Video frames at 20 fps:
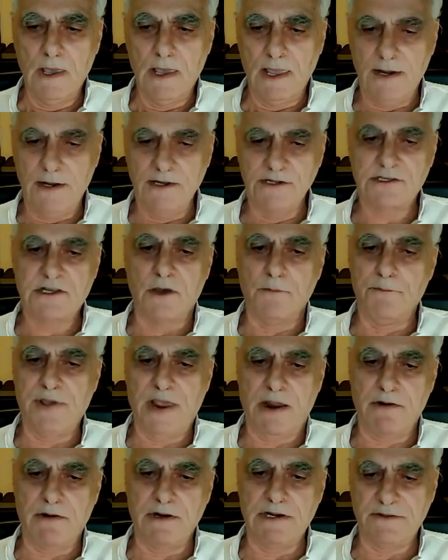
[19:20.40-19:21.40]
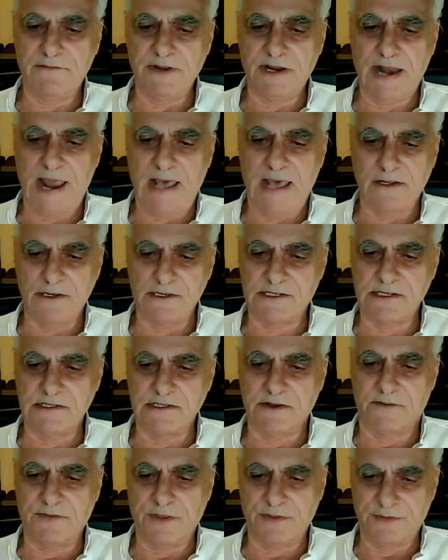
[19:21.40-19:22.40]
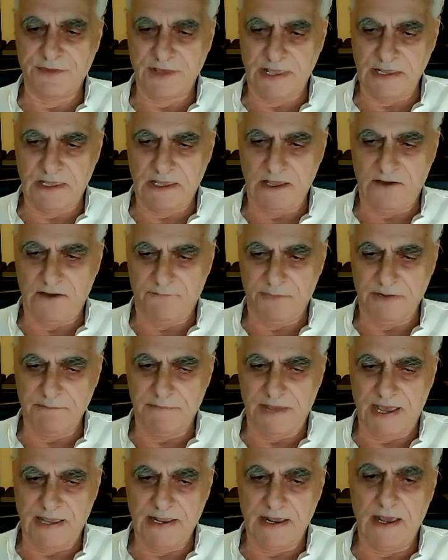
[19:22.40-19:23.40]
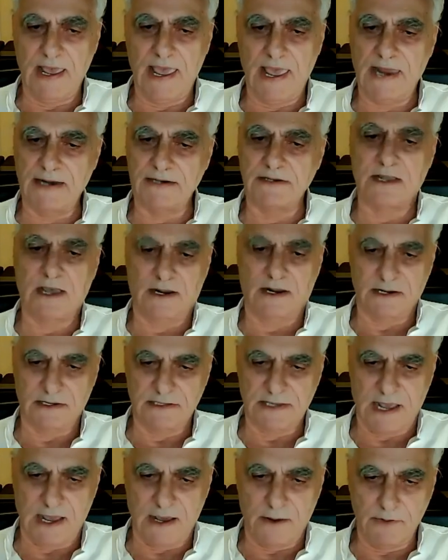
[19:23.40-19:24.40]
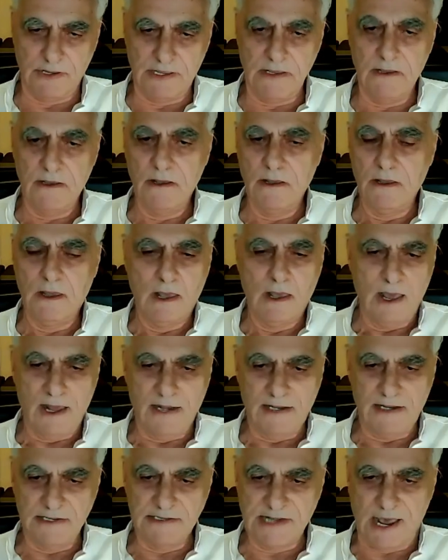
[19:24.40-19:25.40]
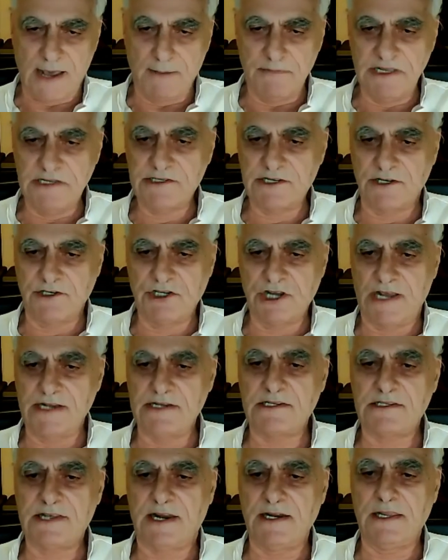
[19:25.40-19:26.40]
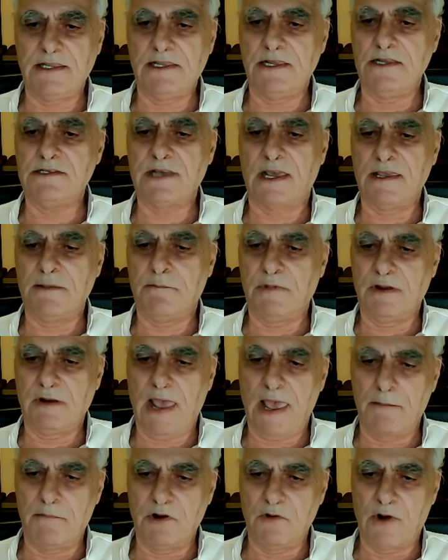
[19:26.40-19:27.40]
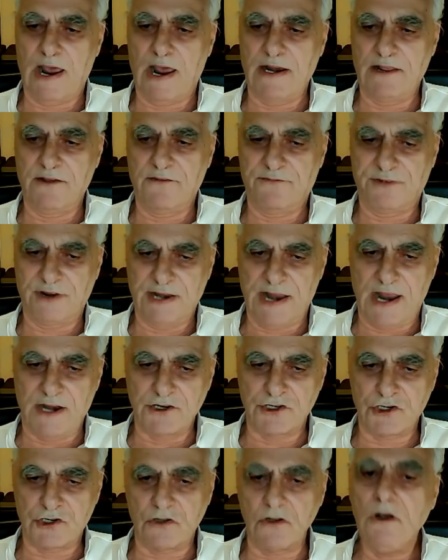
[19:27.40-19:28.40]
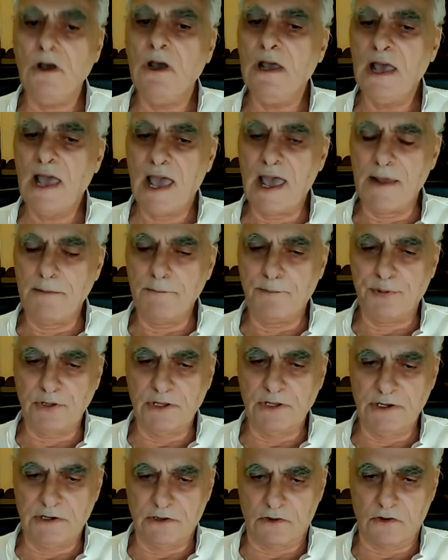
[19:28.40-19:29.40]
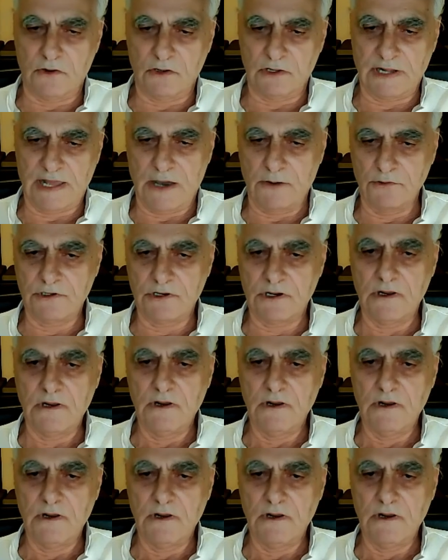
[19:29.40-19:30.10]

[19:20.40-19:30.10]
In his comparative analysis of the thinking of bin Baya and Qaradawi, Al-Azhami suggests that it is Emirati financial and political clout,